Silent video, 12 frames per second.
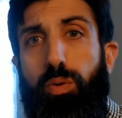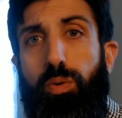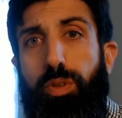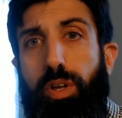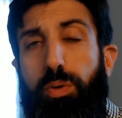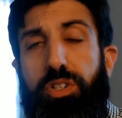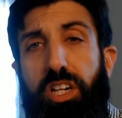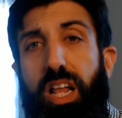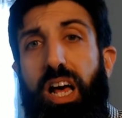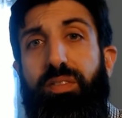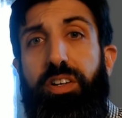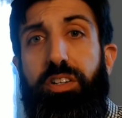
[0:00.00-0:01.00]
there was a
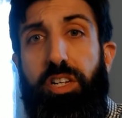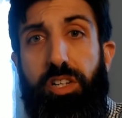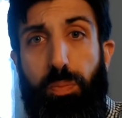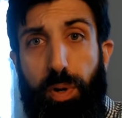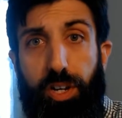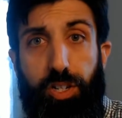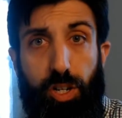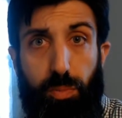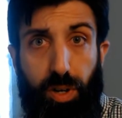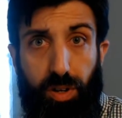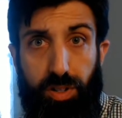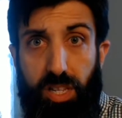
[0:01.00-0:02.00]
lot of anticipation
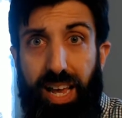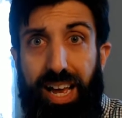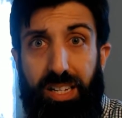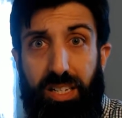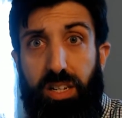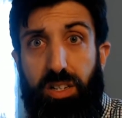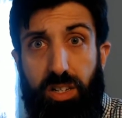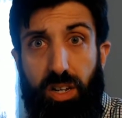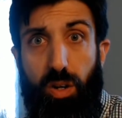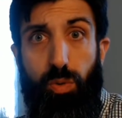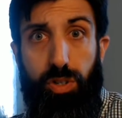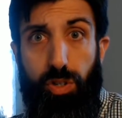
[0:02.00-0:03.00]
because the
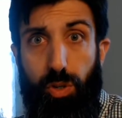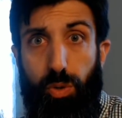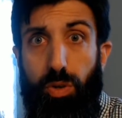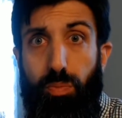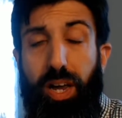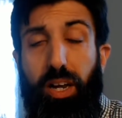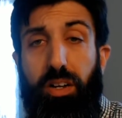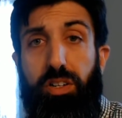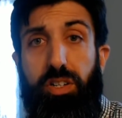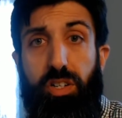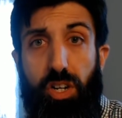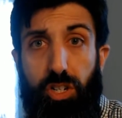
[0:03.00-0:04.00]
SEC was due to make a
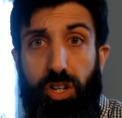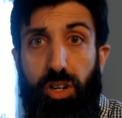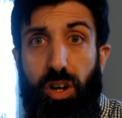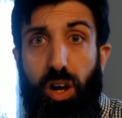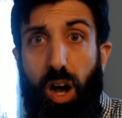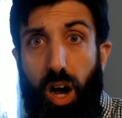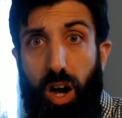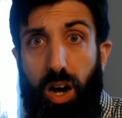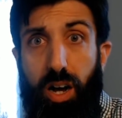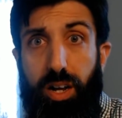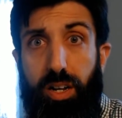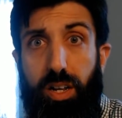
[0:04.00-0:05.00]
decision
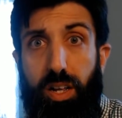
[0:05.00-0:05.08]
on